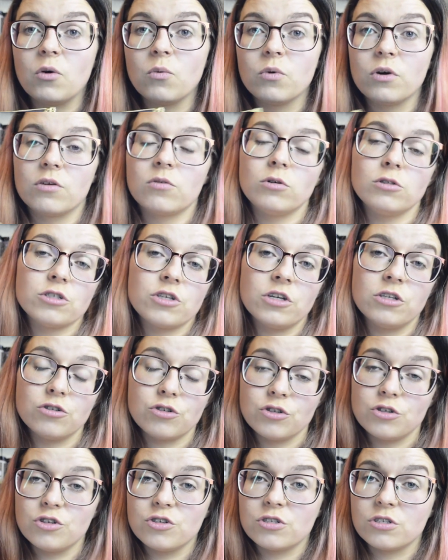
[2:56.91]
we're also
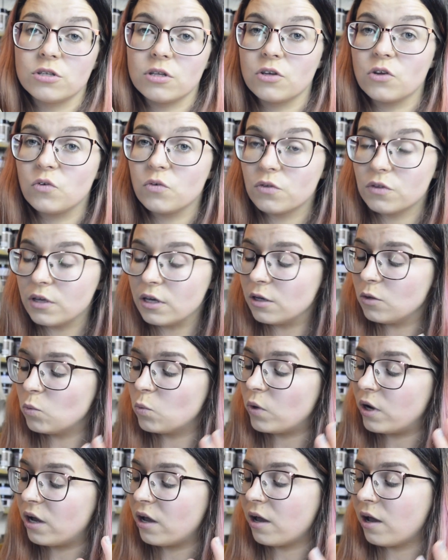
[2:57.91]
introducing a new thing
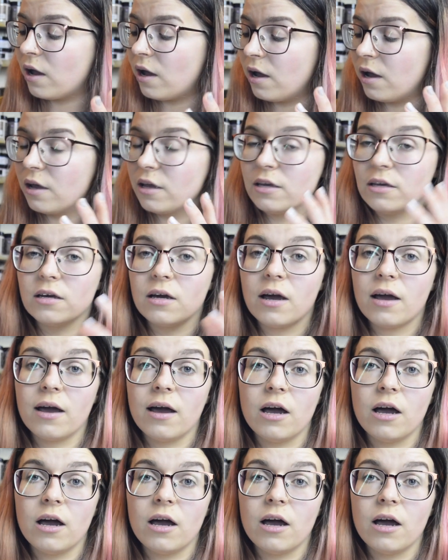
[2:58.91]
where I